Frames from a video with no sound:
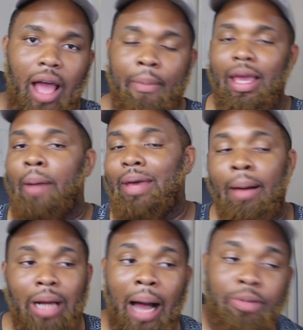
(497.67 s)
I mean, I mean,
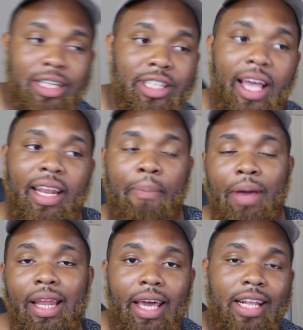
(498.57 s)
I'm, I'm just saying that
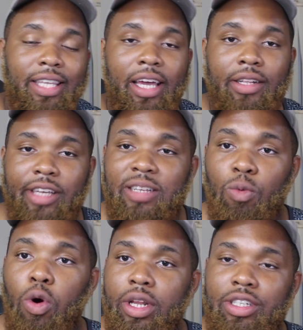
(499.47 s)
being an entertainer takes
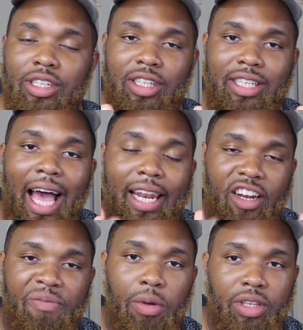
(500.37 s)
more than just the
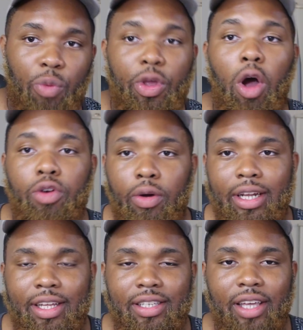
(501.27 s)
talent of music, and we all know
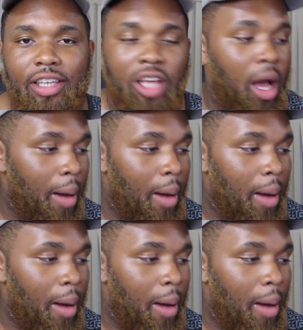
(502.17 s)
that these days.